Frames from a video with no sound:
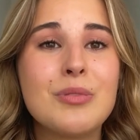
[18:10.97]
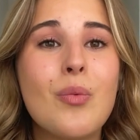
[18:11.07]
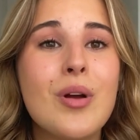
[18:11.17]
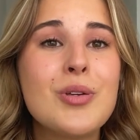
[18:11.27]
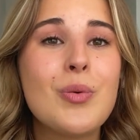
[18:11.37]

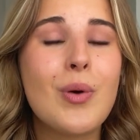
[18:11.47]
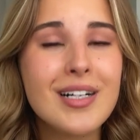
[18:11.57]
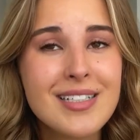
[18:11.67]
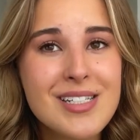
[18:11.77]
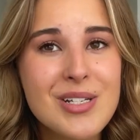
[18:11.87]
When you
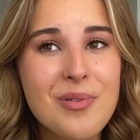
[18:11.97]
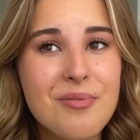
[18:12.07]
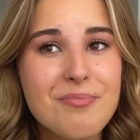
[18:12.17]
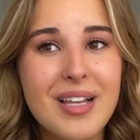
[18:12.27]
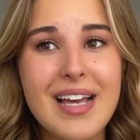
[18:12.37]
walk into a
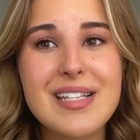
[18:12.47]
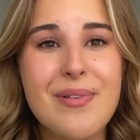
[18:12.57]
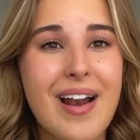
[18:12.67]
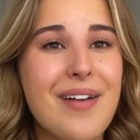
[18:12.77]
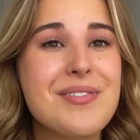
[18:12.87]
place,
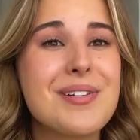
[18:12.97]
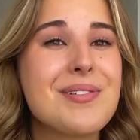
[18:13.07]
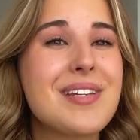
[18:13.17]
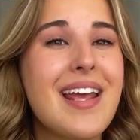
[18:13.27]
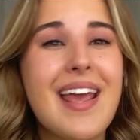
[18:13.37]
right, after you
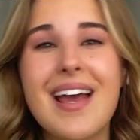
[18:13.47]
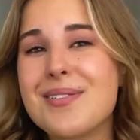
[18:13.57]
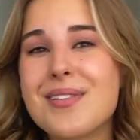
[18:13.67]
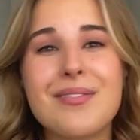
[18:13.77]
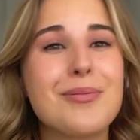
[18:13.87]
shake
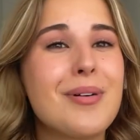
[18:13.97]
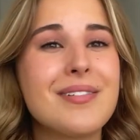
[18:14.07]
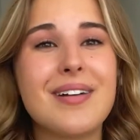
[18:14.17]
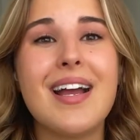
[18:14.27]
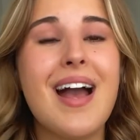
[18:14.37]
hands with everybody,
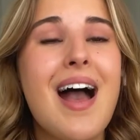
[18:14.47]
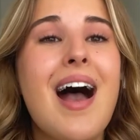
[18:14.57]
right,